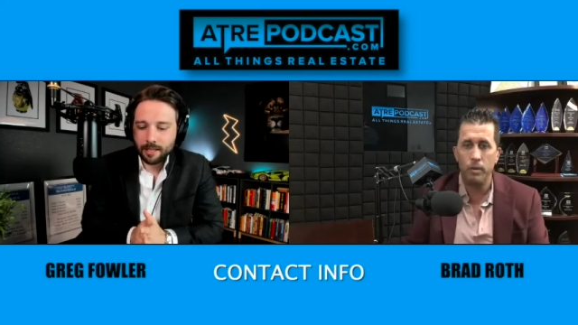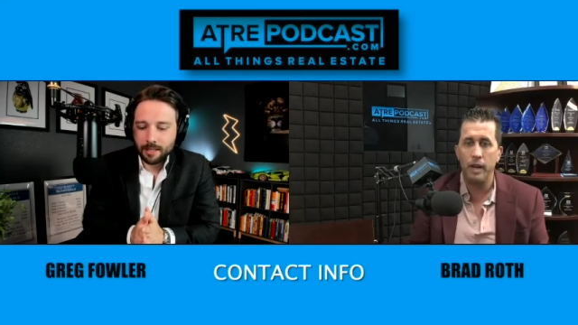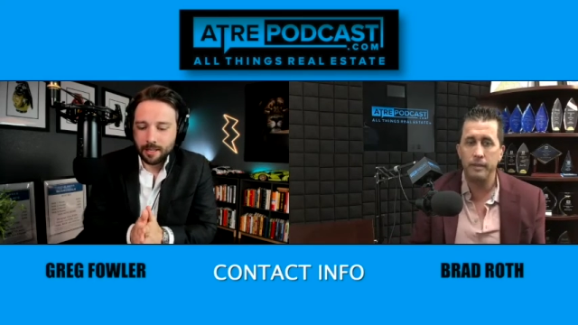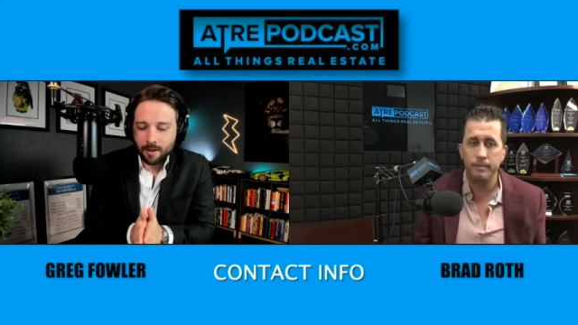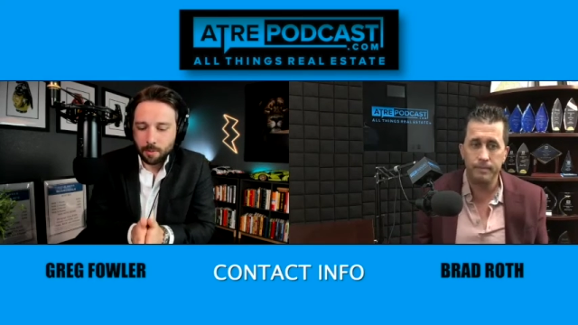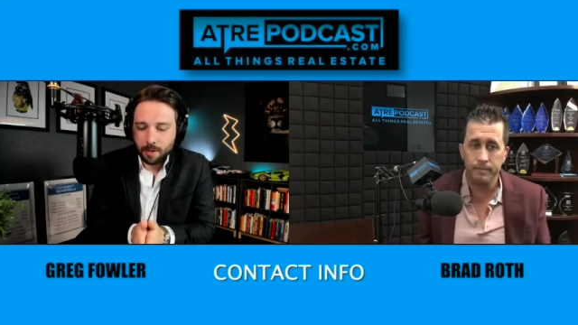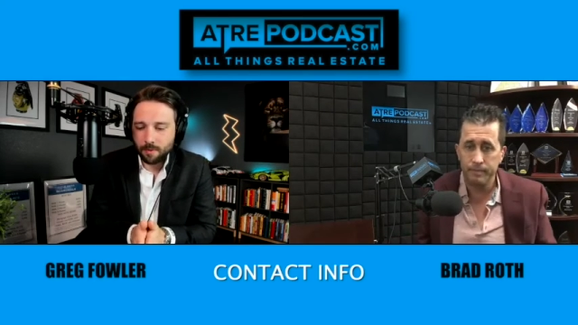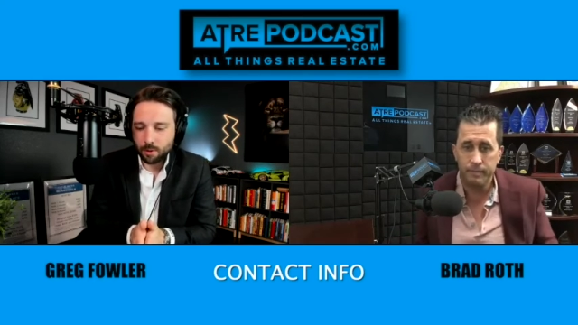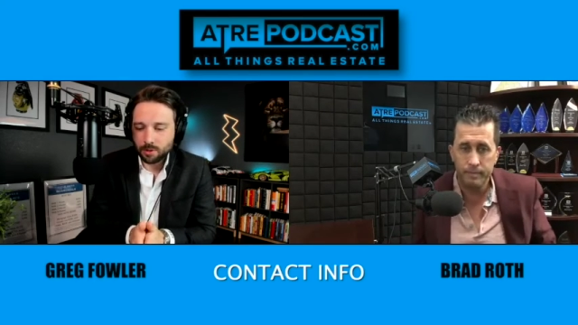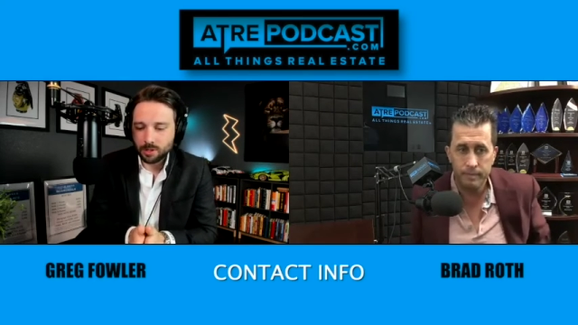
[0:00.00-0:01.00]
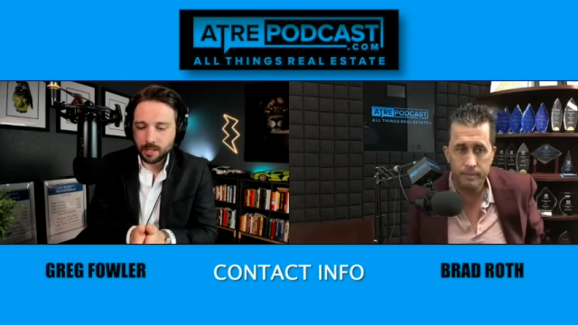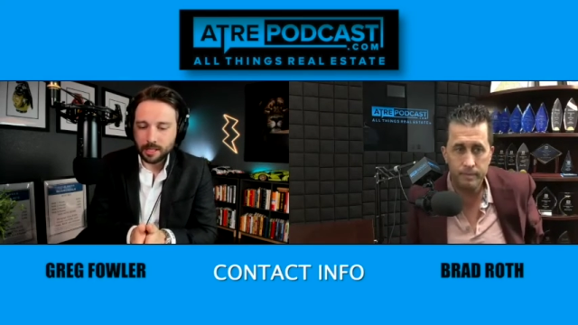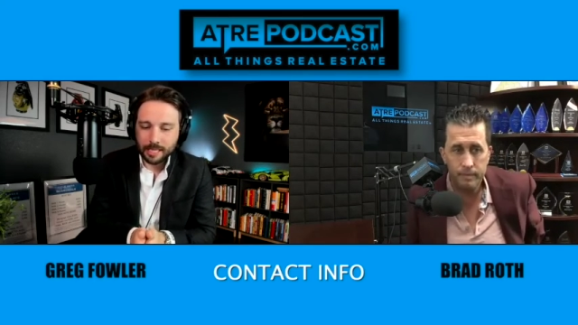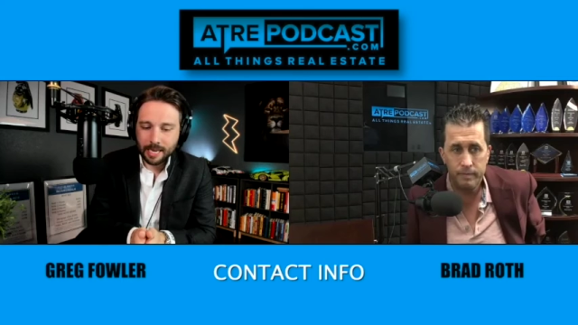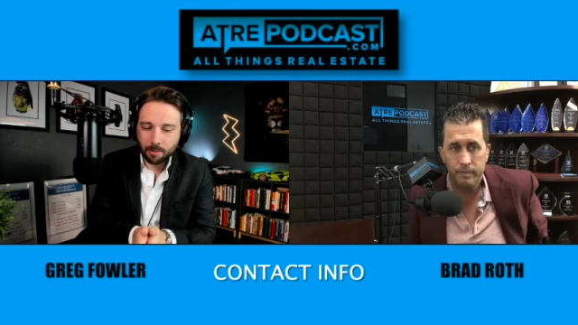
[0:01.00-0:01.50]
Speaker 1: it everybody focuses on
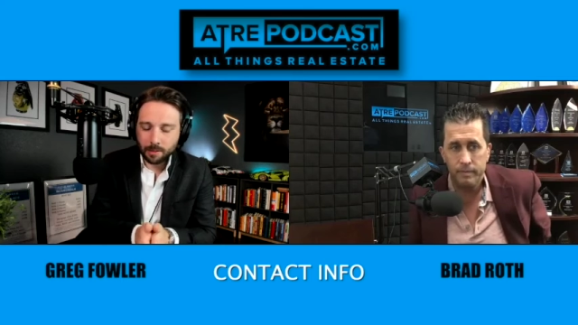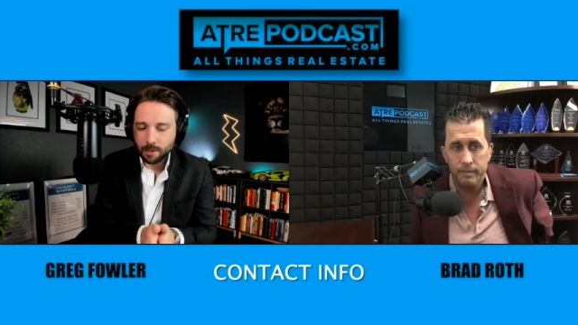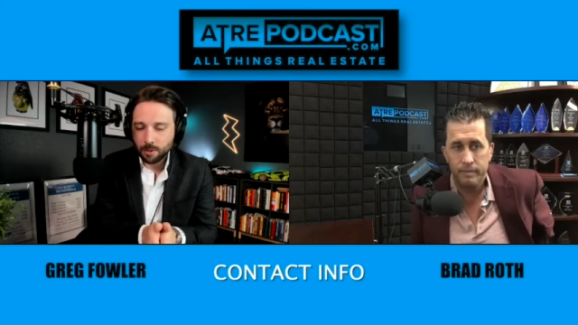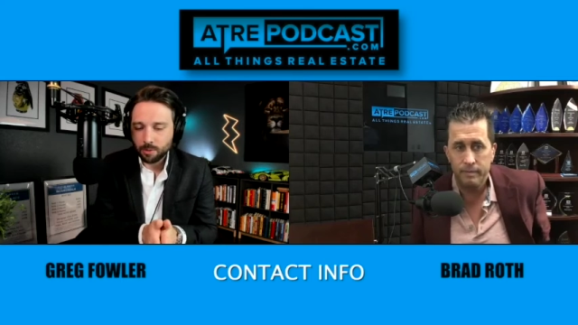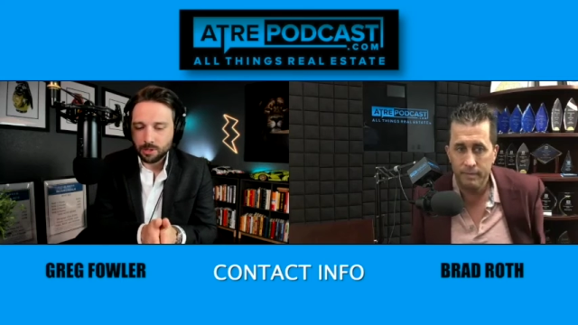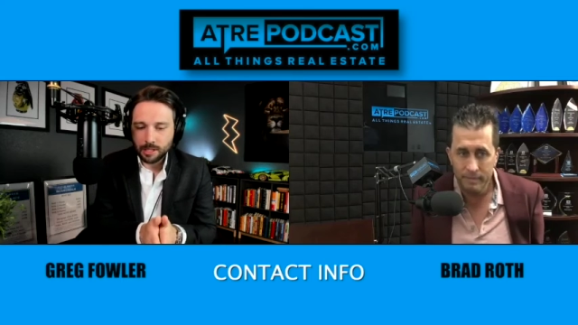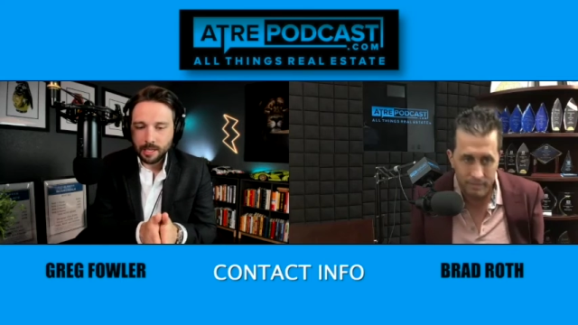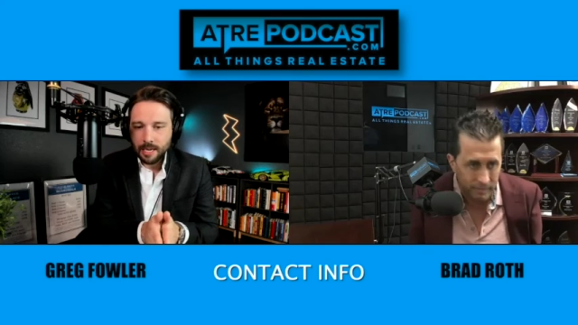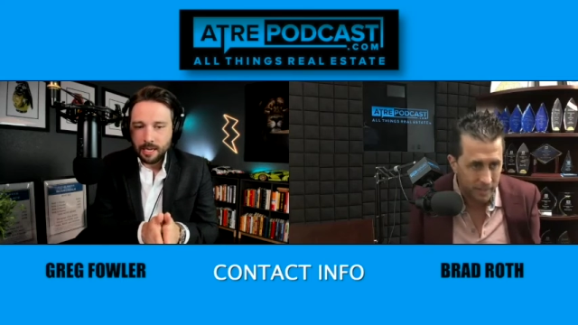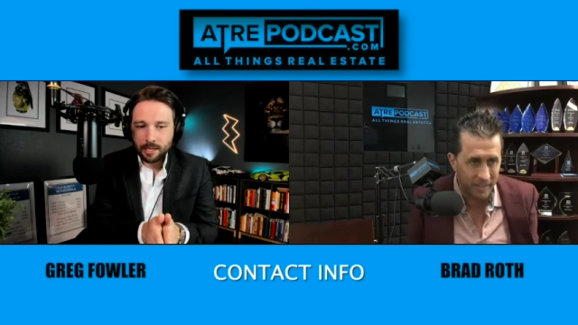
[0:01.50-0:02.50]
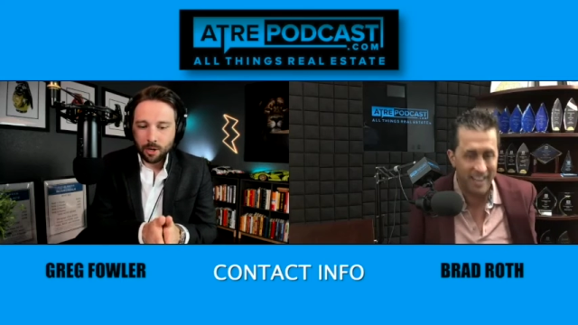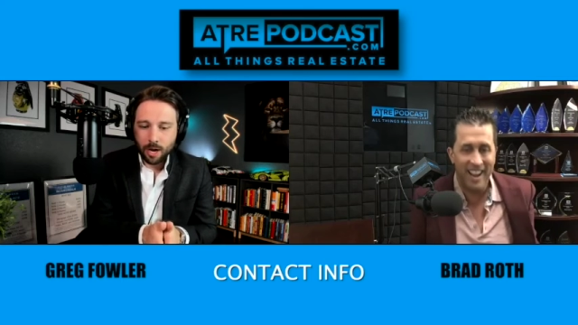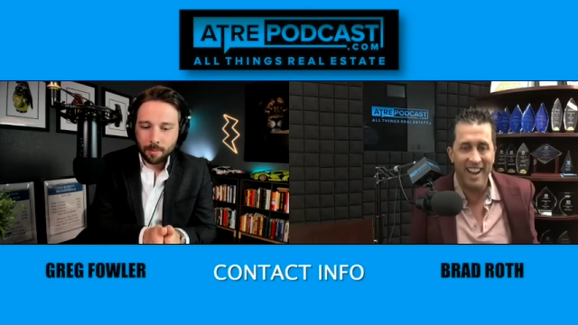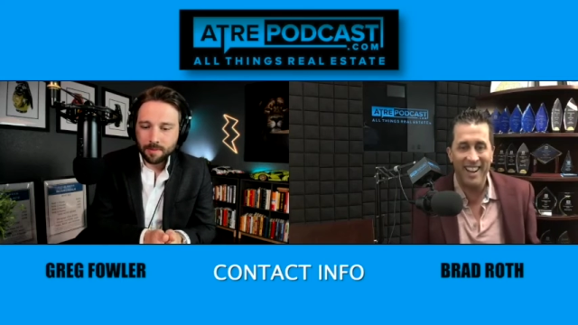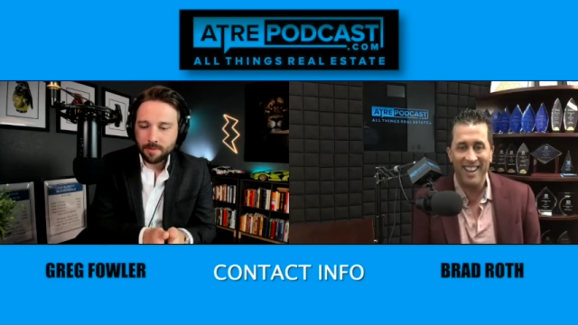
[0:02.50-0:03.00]
the downloads and you know
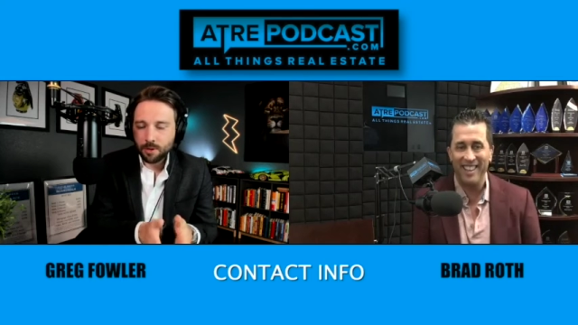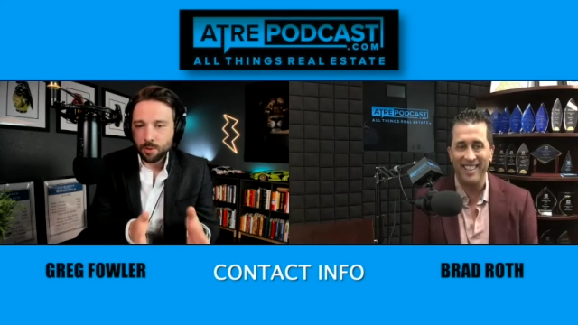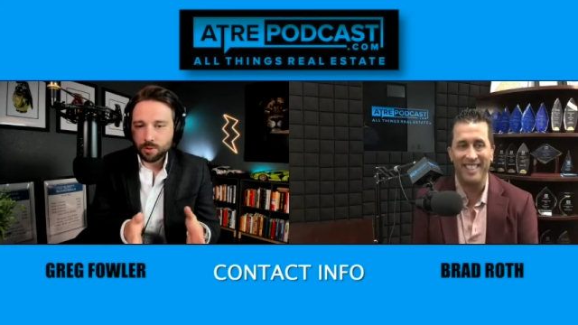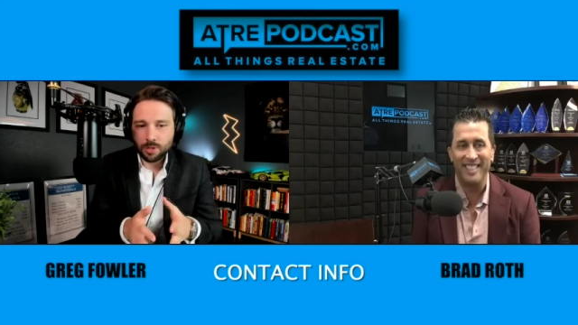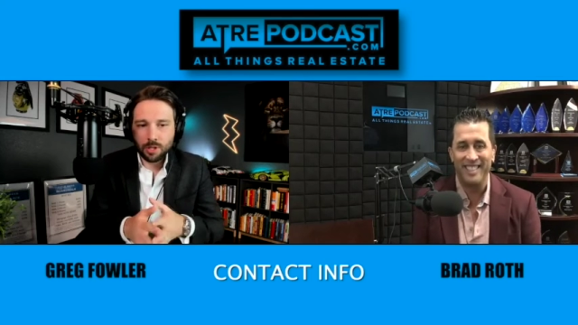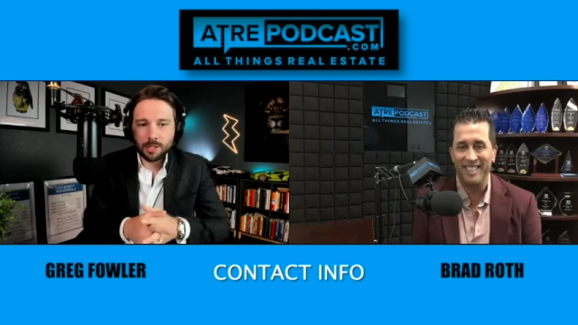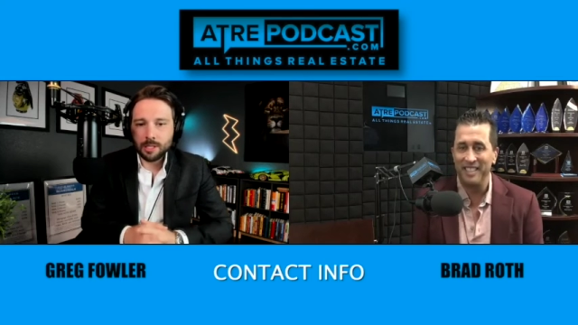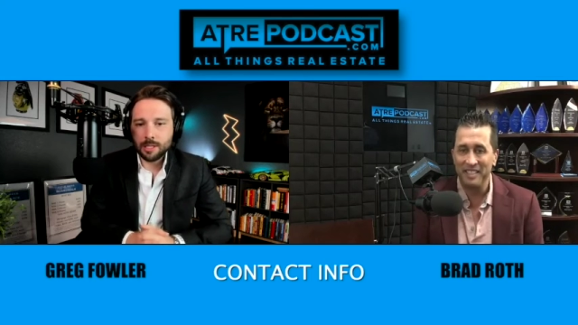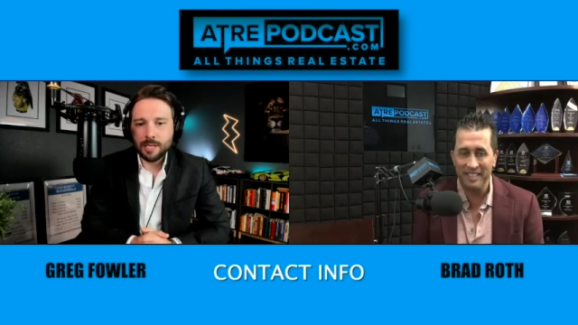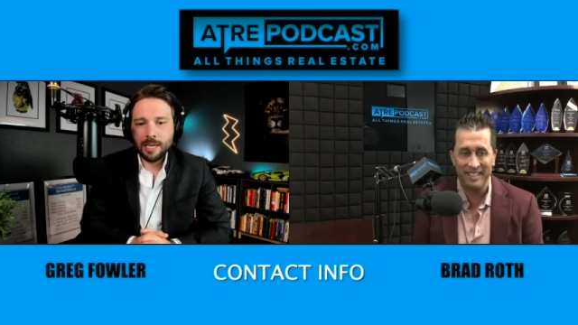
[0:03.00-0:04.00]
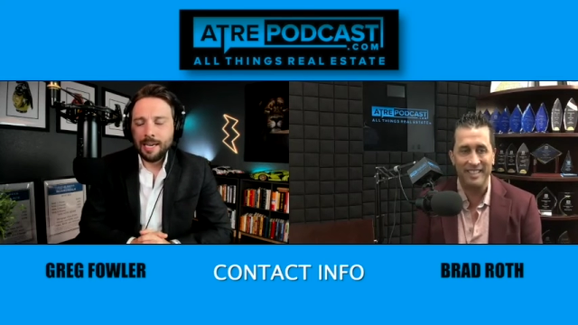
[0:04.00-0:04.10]
how many views and all these things.